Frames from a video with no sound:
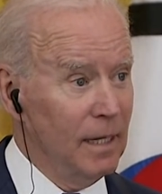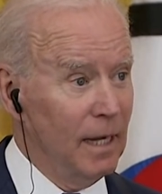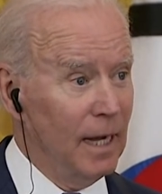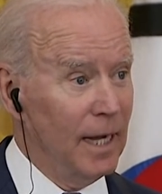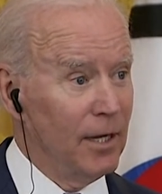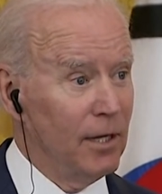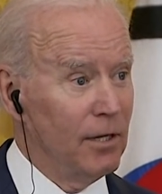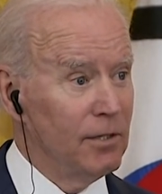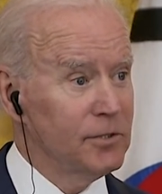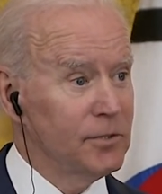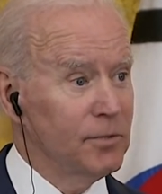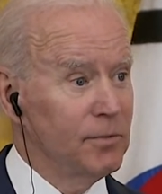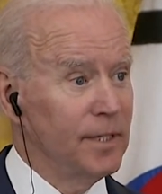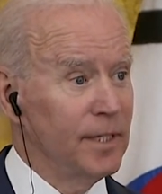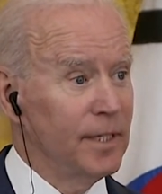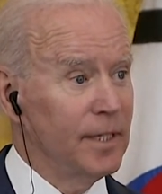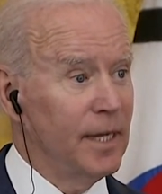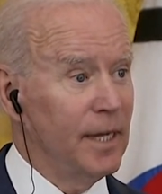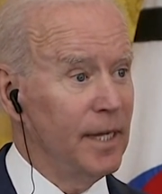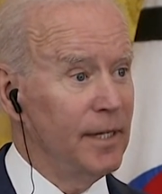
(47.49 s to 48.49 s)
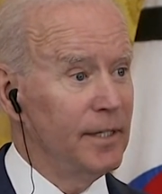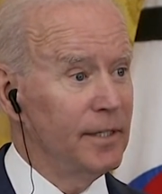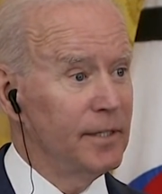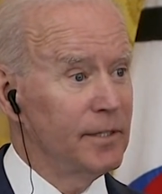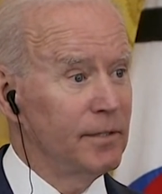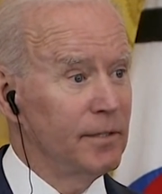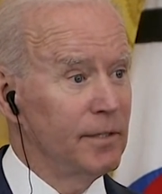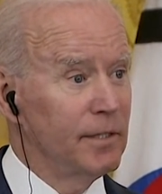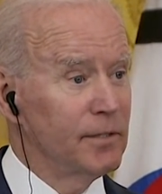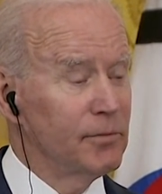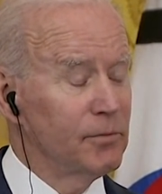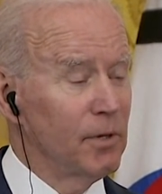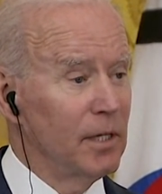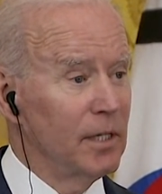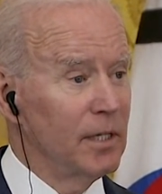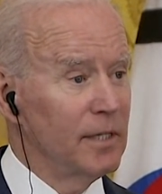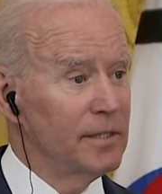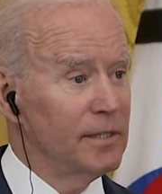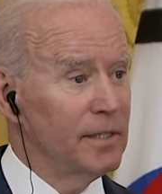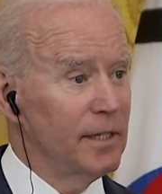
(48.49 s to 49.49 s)
I also indicated to the
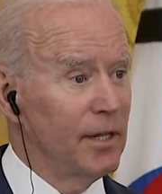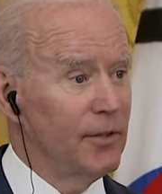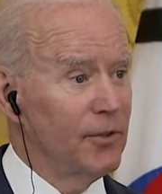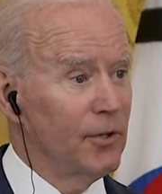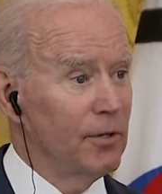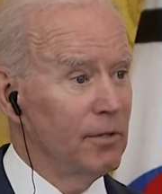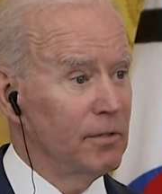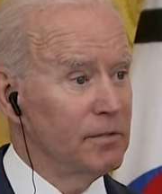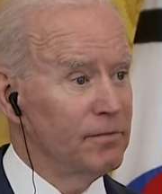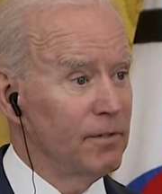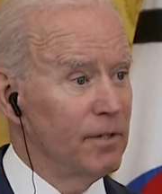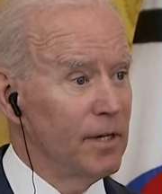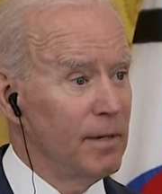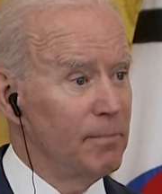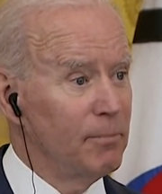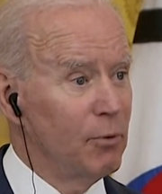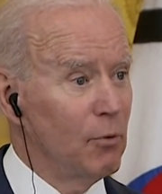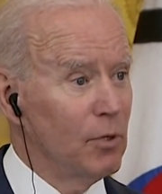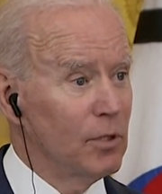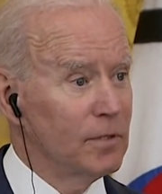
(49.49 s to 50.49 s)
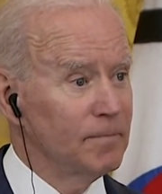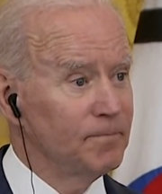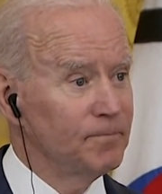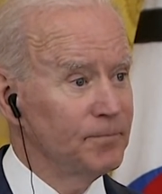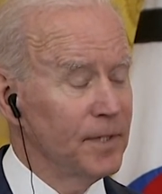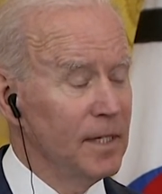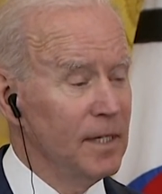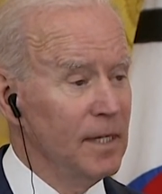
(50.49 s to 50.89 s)
Israelis that I thought it was very important